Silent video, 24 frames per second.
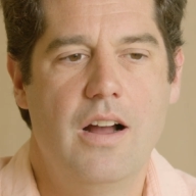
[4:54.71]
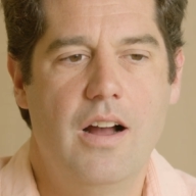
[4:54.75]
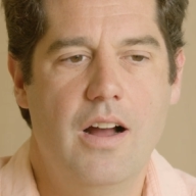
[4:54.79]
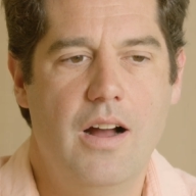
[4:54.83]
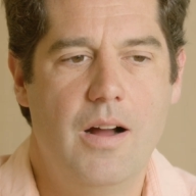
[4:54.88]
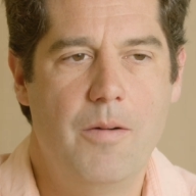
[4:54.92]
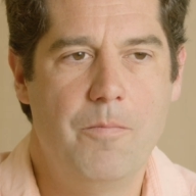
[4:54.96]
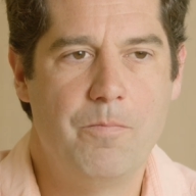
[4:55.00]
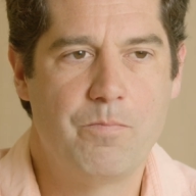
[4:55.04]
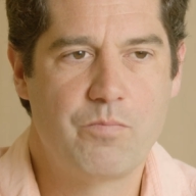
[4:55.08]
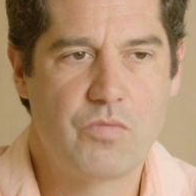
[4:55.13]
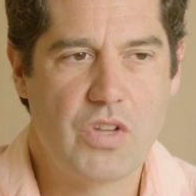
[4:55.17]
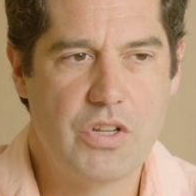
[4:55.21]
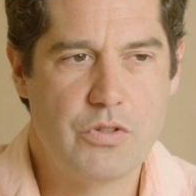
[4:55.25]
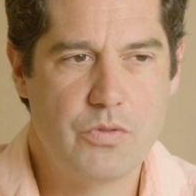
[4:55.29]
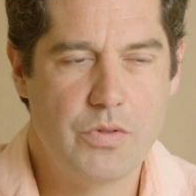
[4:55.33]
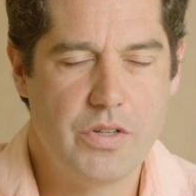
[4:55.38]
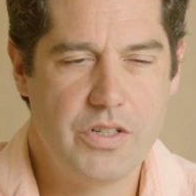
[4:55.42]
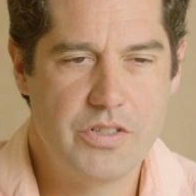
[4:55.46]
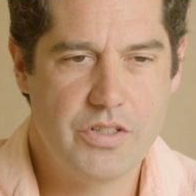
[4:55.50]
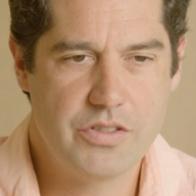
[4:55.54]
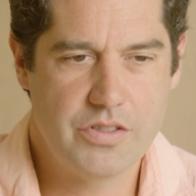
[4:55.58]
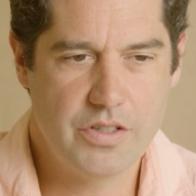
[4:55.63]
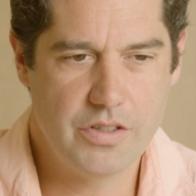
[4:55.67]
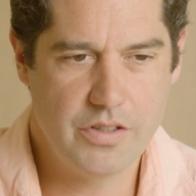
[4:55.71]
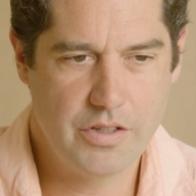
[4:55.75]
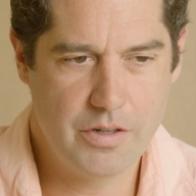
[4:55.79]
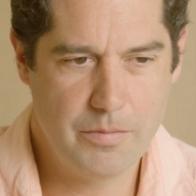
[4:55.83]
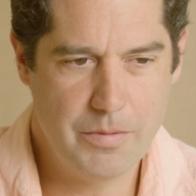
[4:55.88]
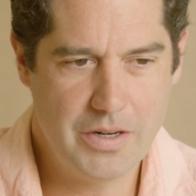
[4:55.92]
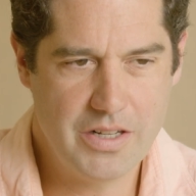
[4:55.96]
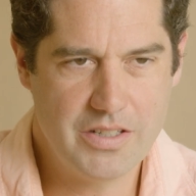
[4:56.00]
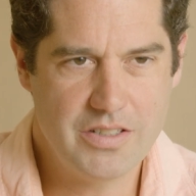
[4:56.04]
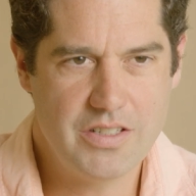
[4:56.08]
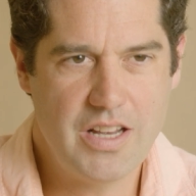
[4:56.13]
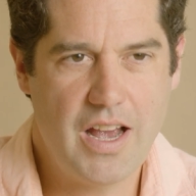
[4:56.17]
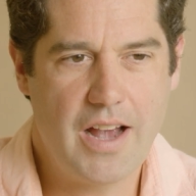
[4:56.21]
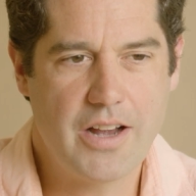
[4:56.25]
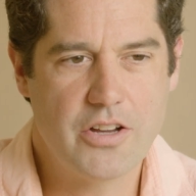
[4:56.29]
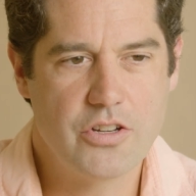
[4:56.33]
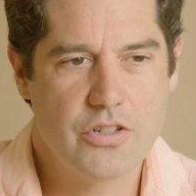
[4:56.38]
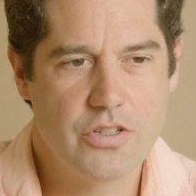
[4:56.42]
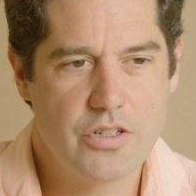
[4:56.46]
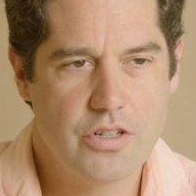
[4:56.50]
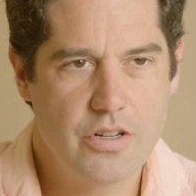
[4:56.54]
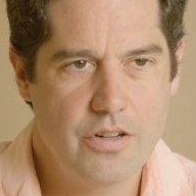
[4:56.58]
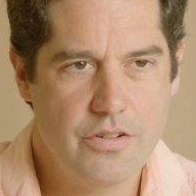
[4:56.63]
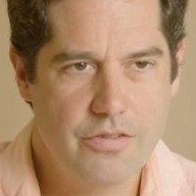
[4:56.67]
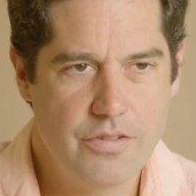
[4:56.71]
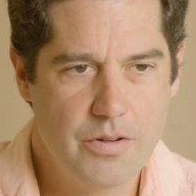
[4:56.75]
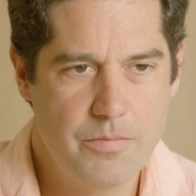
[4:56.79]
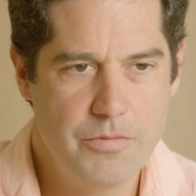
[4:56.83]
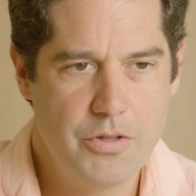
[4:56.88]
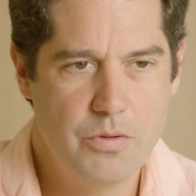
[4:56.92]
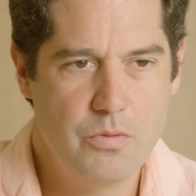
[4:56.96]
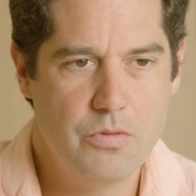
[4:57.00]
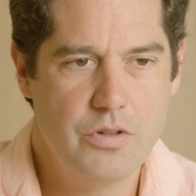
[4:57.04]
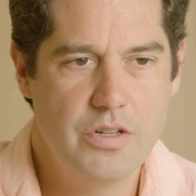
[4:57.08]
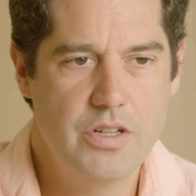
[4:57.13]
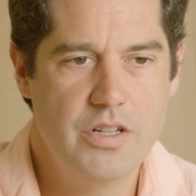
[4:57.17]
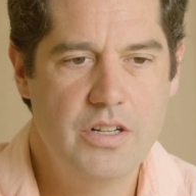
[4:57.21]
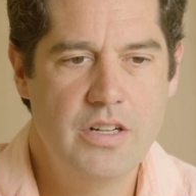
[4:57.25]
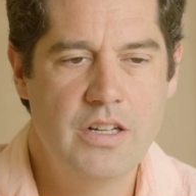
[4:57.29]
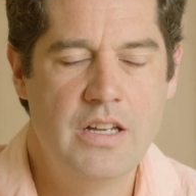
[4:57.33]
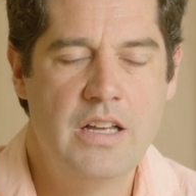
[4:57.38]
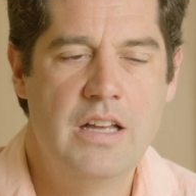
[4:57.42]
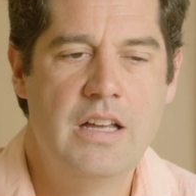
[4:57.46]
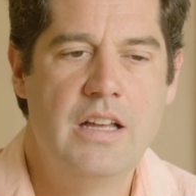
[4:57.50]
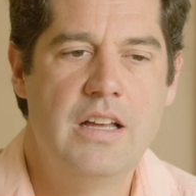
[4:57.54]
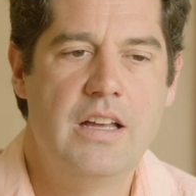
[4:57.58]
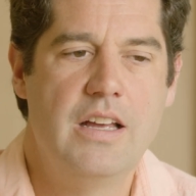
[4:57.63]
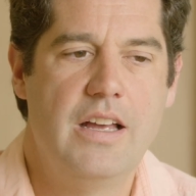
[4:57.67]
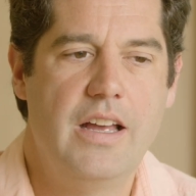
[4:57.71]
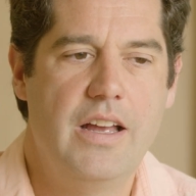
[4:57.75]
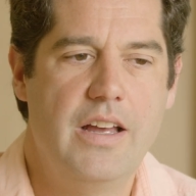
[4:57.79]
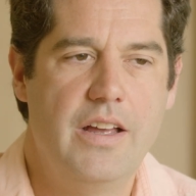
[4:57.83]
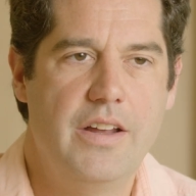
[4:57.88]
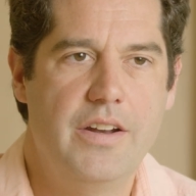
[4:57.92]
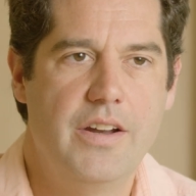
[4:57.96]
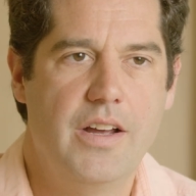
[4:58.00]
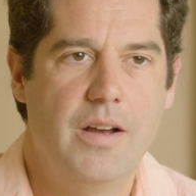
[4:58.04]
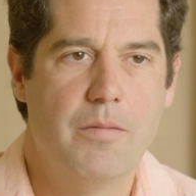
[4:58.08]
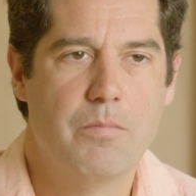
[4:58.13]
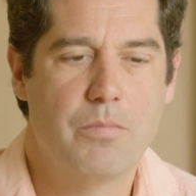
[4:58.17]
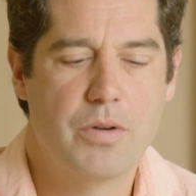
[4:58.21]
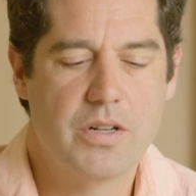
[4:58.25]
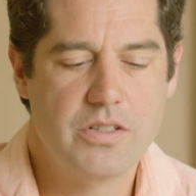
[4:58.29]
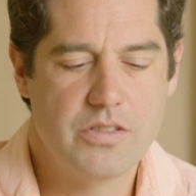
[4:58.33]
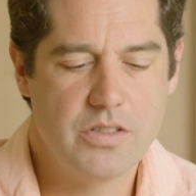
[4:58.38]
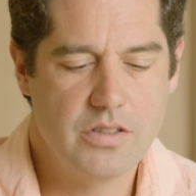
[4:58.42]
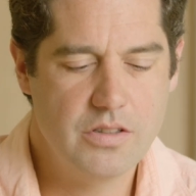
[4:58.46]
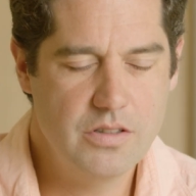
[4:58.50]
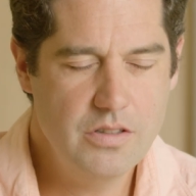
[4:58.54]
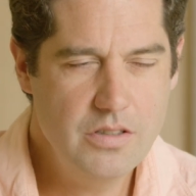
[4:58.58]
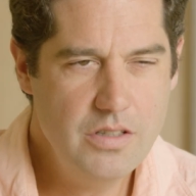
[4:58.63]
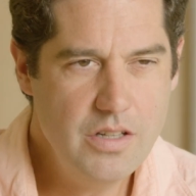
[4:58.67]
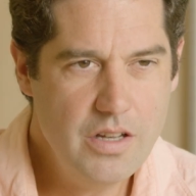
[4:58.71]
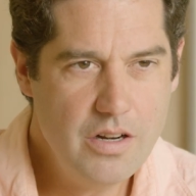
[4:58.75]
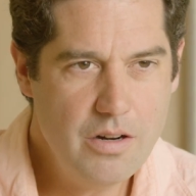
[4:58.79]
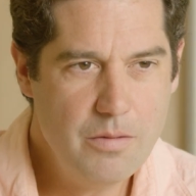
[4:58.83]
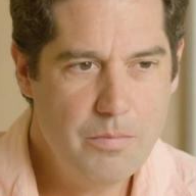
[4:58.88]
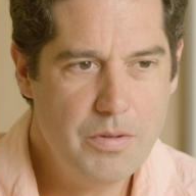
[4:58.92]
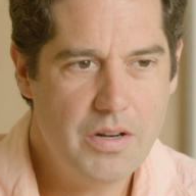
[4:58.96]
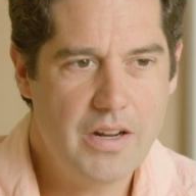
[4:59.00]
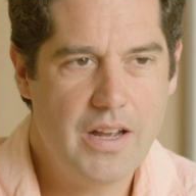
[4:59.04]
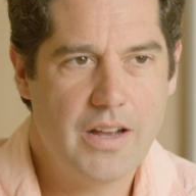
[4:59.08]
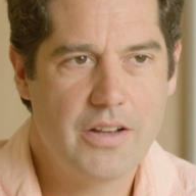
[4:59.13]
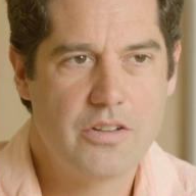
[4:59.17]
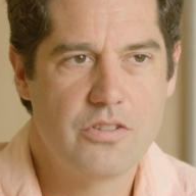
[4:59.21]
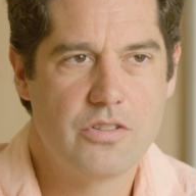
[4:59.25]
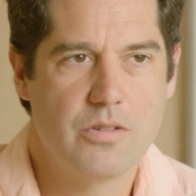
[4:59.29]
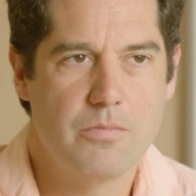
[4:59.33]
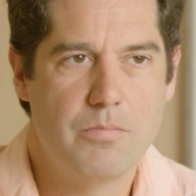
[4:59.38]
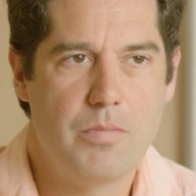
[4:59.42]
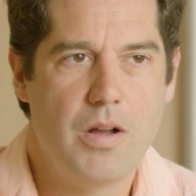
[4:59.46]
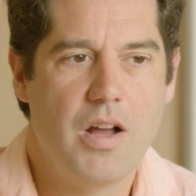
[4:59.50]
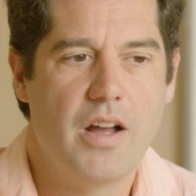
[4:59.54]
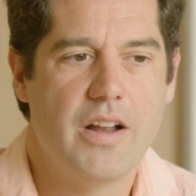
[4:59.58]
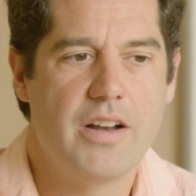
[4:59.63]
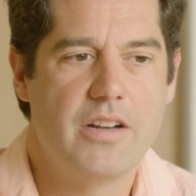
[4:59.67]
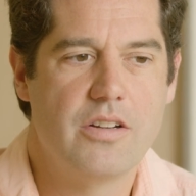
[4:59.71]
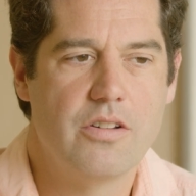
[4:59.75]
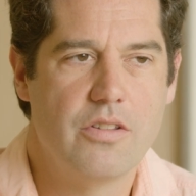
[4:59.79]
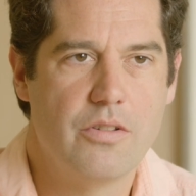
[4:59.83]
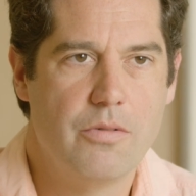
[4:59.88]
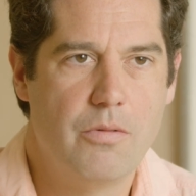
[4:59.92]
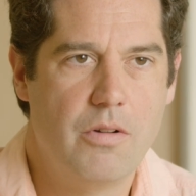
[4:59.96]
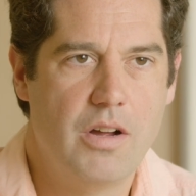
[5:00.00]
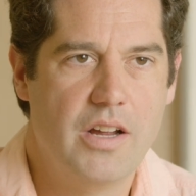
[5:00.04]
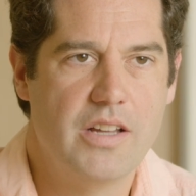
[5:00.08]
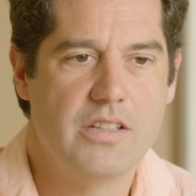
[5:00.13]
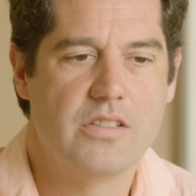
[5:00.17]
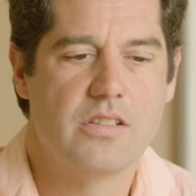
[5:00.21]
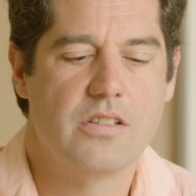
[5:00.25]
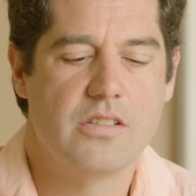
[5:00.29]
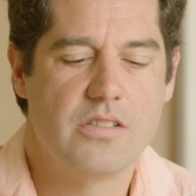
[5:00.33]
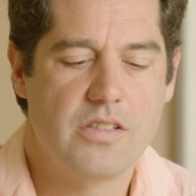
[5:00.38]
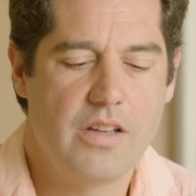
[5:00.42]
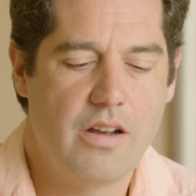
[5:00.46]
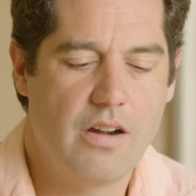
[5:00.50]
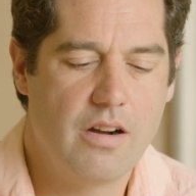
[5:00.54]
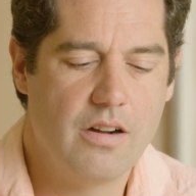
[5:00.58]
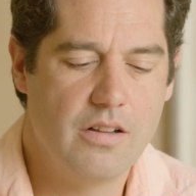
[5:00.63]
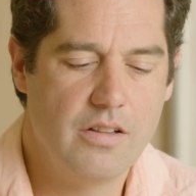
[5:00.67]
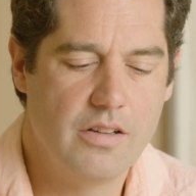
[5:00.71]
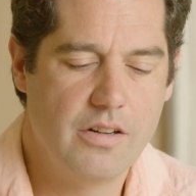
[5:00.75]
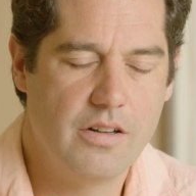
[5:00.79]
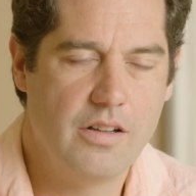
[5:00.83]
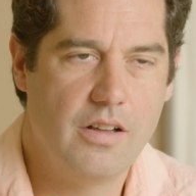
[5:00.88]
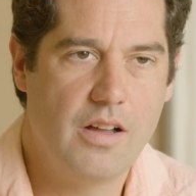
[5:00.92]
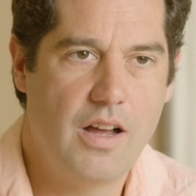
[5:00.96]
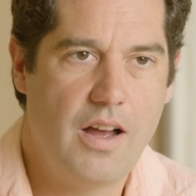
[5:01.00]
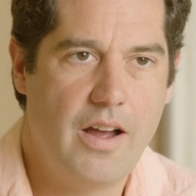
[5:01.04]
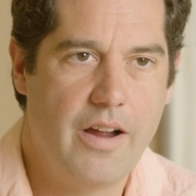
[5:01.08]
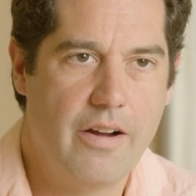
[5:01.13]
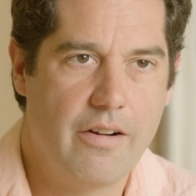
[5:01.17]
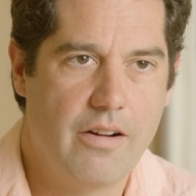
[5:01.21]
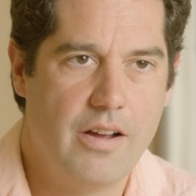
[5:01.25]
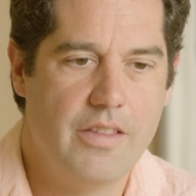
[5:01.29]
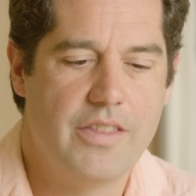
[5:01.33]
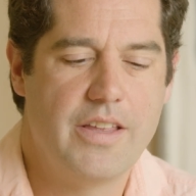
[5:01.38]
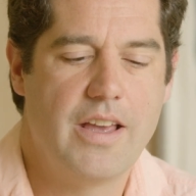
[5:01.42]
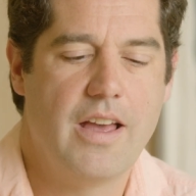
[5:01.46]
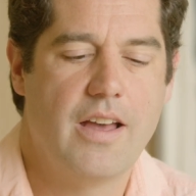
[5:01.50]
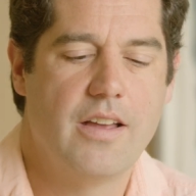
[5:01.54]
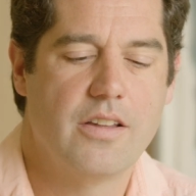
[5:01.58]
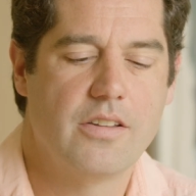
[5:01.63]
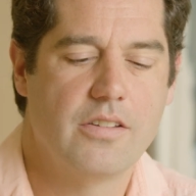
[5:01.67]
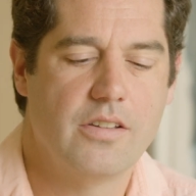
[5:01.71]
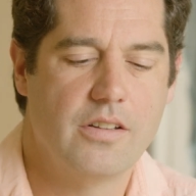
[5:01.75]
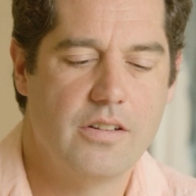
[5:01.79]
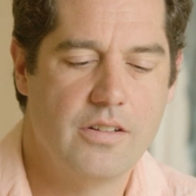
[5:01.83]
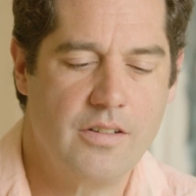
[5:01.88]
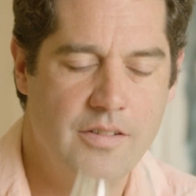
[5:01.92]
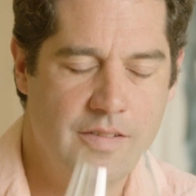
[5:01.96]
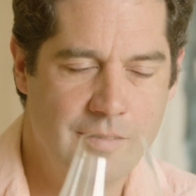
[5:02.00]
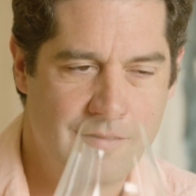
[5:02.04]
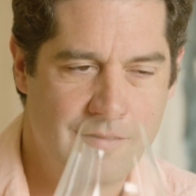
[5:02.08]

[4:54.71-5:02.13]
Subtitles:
It's really just a little bit of texture from the wood and brings a little bit of extra body to the wine since they are a little higher on the acid.